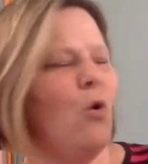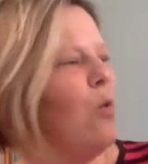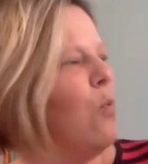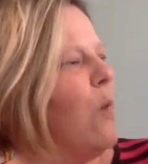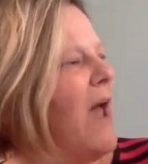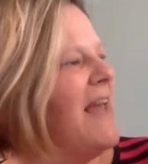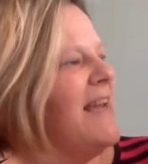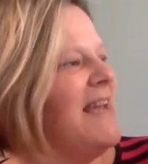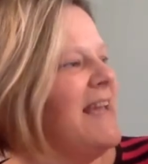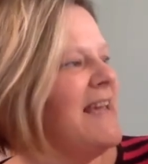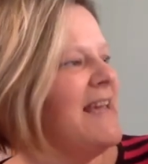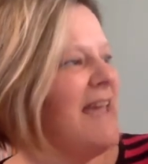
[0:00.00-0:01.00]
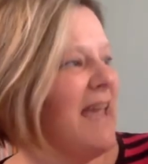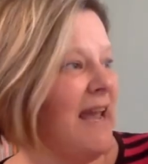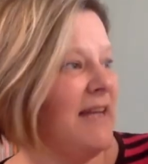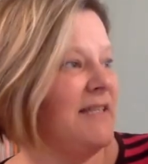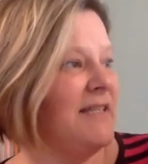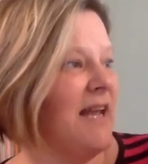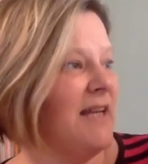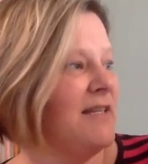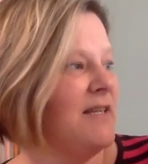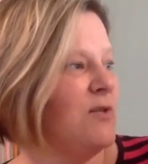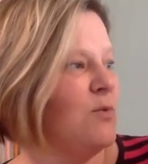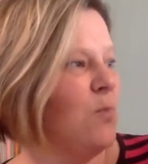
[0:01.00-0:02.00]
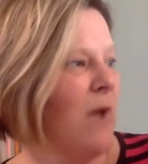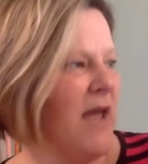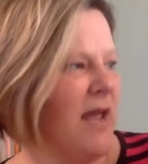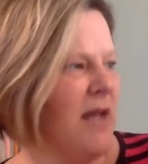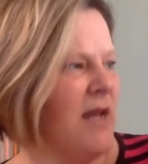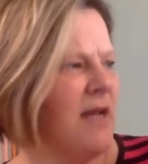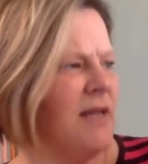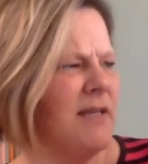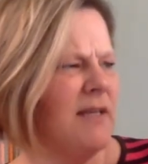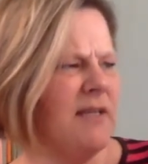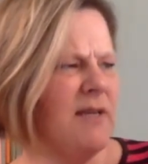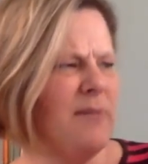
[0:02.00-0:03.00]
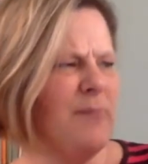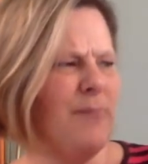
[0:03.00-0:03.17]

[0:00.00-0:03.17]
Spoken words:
When he can't get his way, does he